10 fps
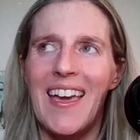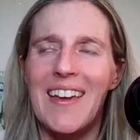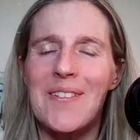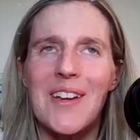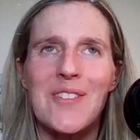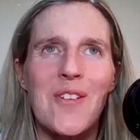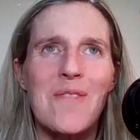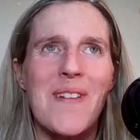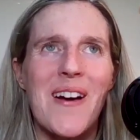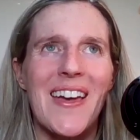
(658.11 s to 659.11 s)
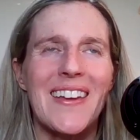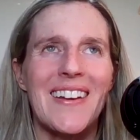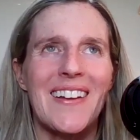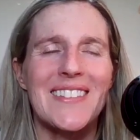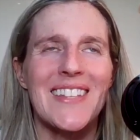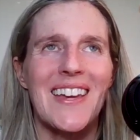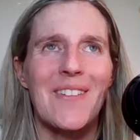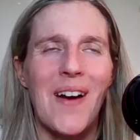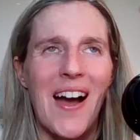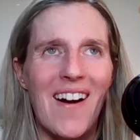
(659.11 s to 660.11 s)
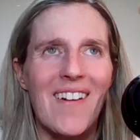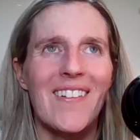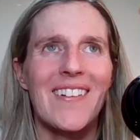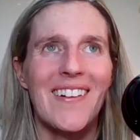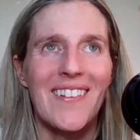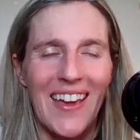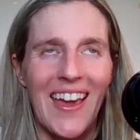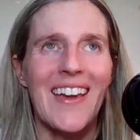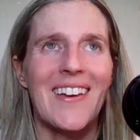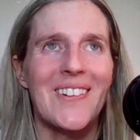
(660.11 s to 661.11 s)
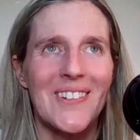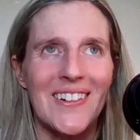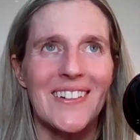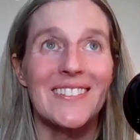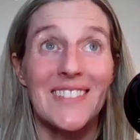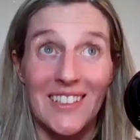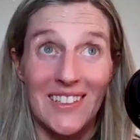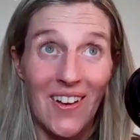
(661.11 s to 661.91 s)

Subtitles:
Anyway, I drove by it and I was like, wow, okay, cool, good to